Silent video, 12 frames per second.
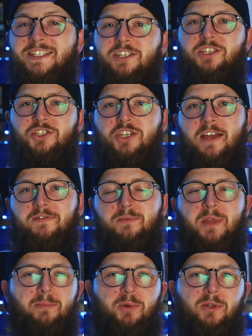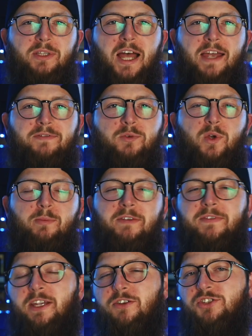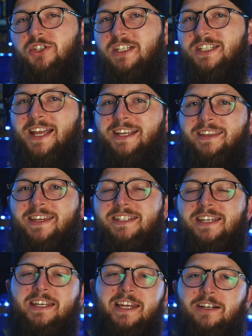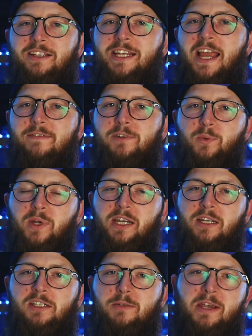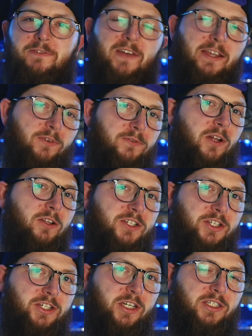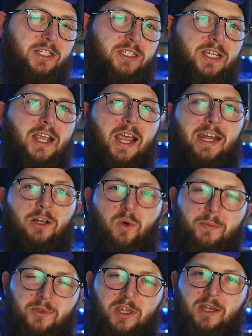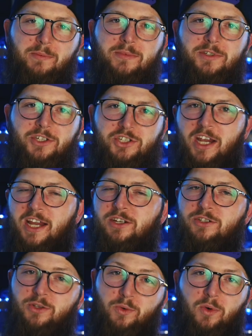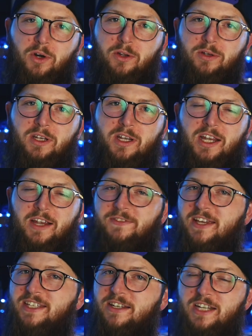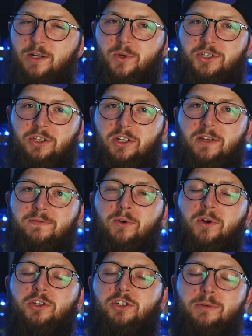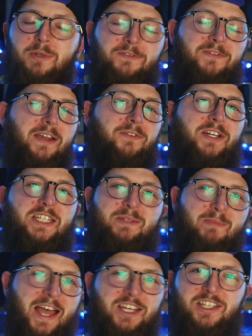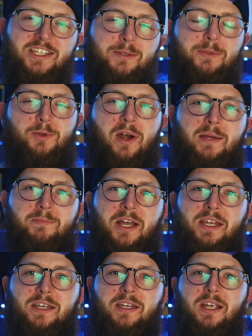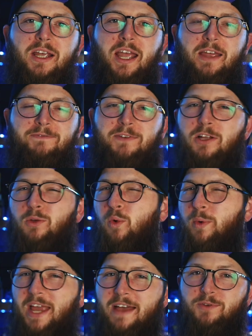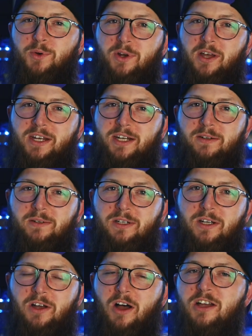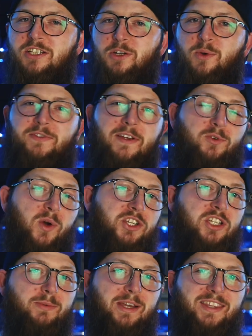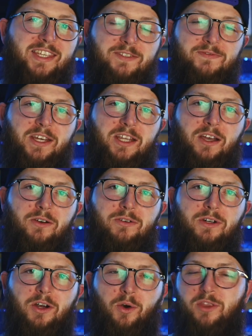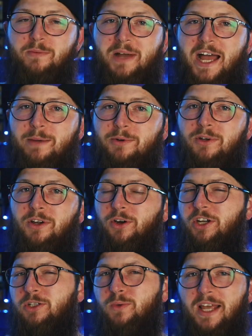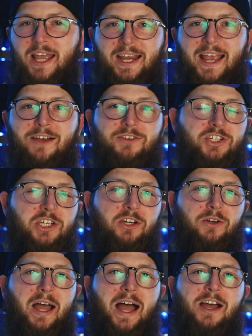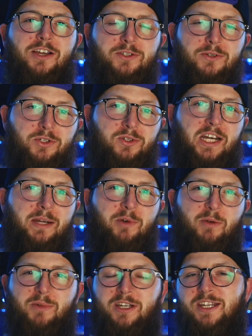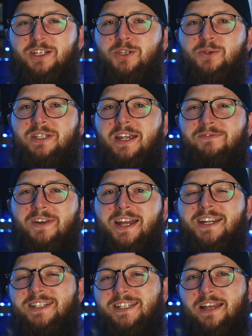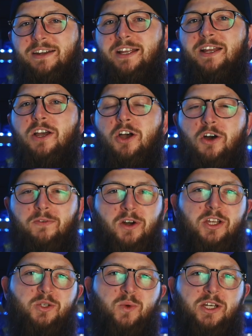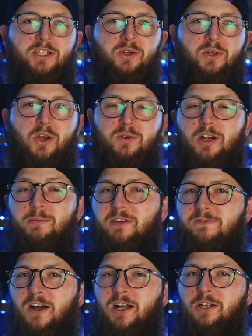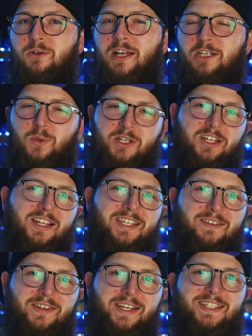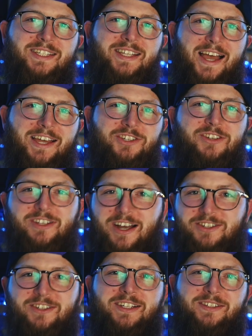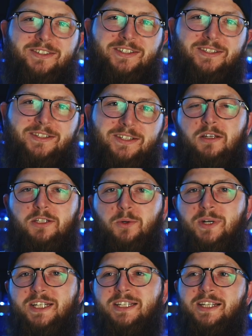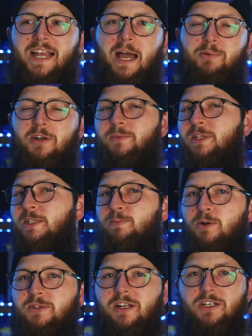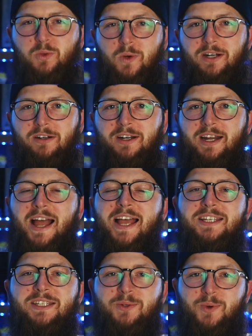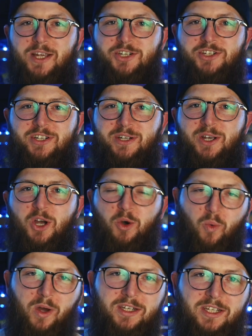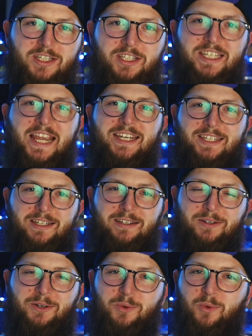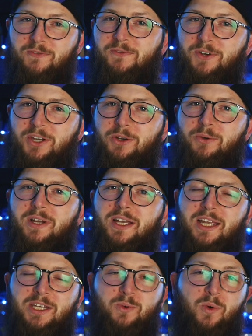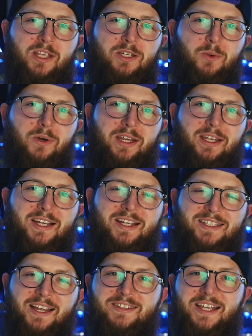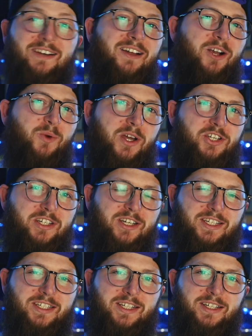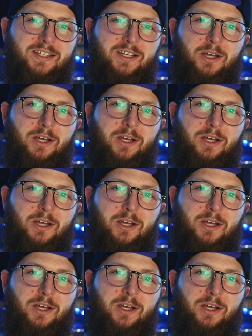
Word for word: This is Jeff from That Bold Life. We make videos just like this nearly every week to make faithful followers of Jesus and equip them to change the world. If that sounds like what you're looking for, do me a favor and smash that subscribe button and follow what we have going on here. Also, if you have questions about this video or the Bible, or you just want to hang out and chill, I also stream on Monday, Tuesday, Friday, and Saturday over on Twitch. So go drop me a follow at twitch dot t v slash Dr Heals. So recently I put up this post on Twitter and I asked the question, what does Satan want for you in twenty twenty? Sounds like an odd question, doesn't it?